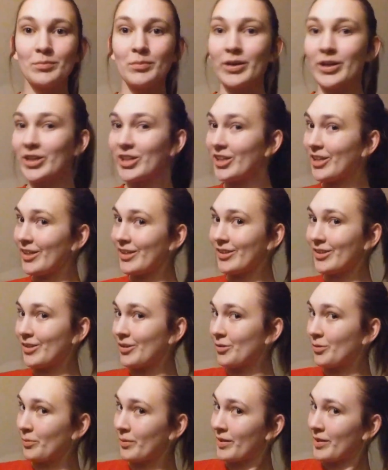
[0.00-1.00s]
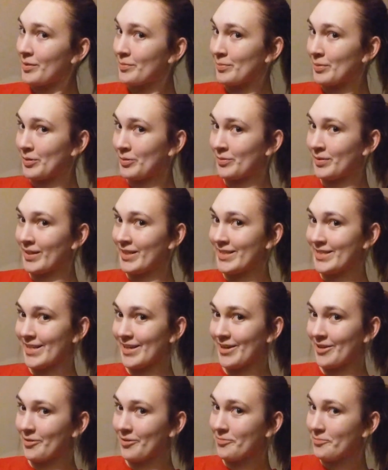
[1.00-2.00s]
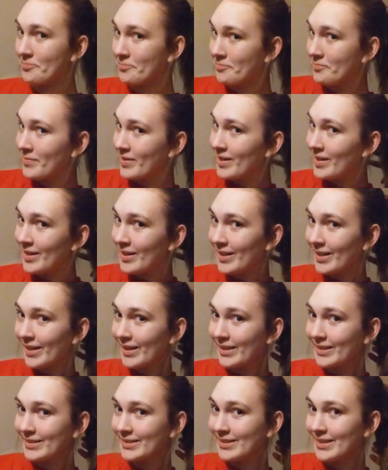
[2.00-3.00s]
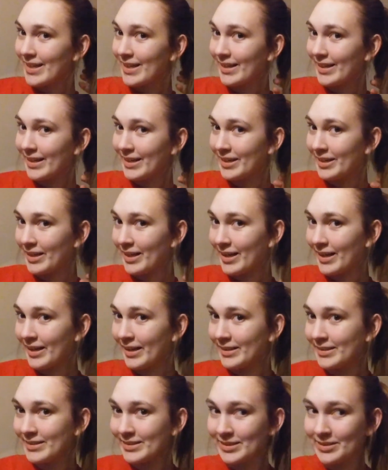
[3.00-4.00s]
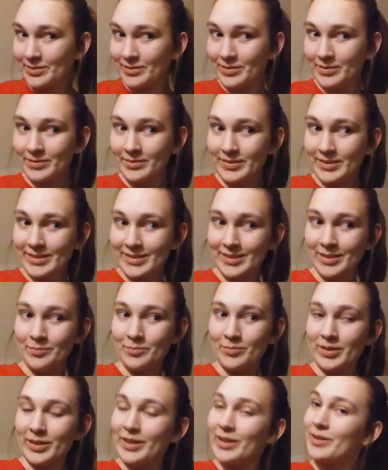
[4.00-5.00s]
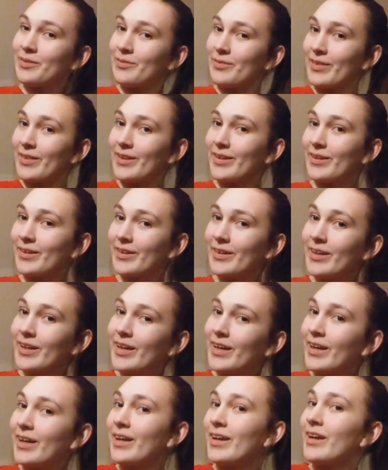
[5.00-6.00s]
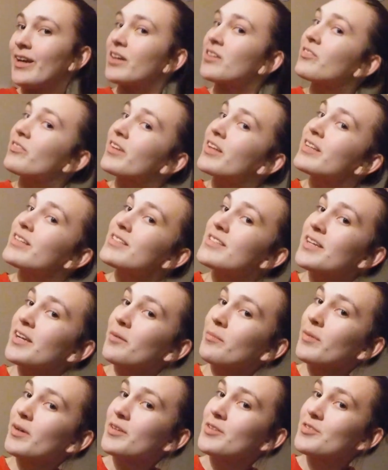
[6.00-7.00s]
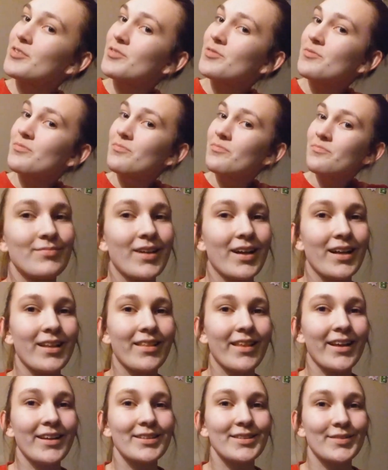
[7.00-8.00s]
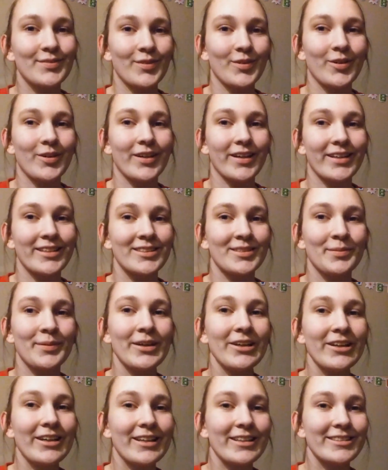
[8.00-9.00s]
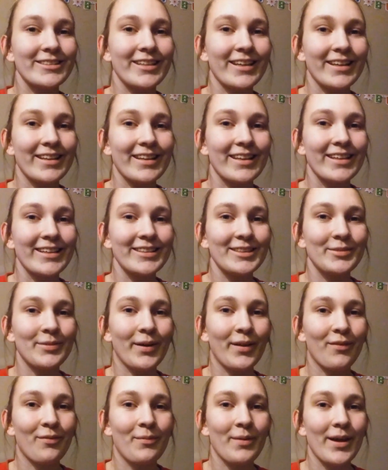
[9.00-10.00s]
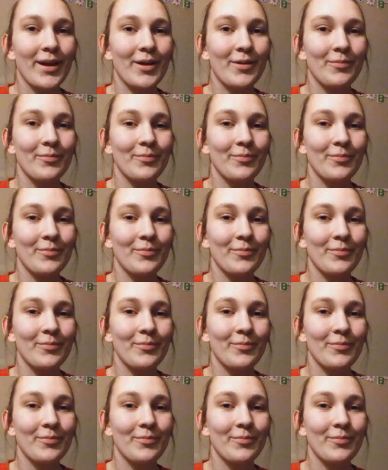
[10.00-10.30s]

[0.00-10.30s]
We're gonna go with the ponytail, because that kind of hides somewhat of the damage. Thanks for experiencing this with me.